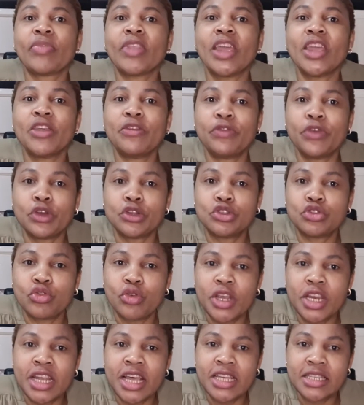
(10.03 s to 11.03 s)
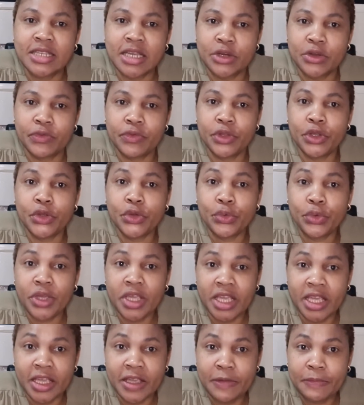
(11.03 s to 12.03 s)
If you're trained outside of the
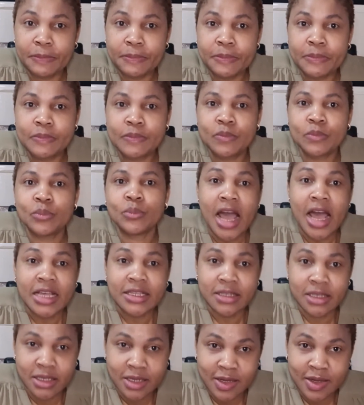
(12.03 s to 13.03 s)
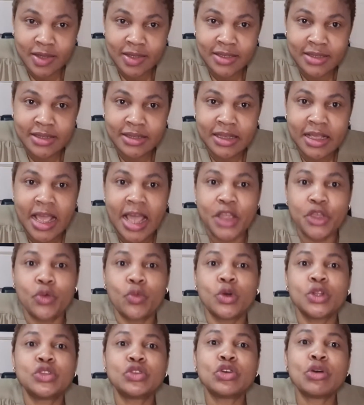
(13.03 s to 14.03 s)
UK as a nurse and you
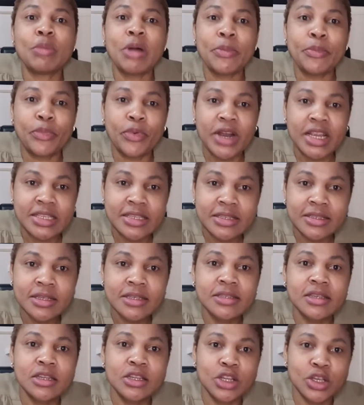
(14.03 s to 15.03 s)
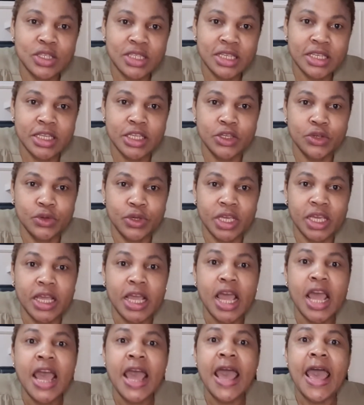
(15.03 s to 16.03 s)
want to come and practice as a nurse in the UK,
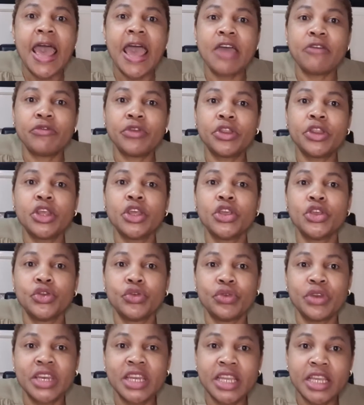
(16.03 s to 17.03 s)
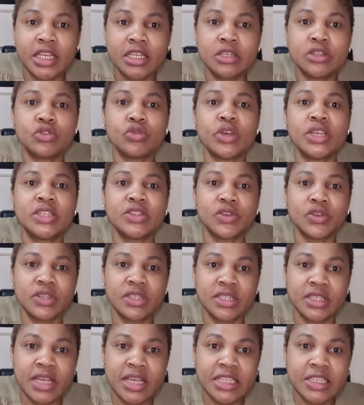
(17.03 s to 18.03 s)
everything you need to a
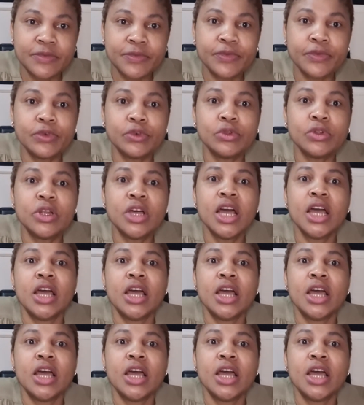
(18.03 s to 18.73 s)
successful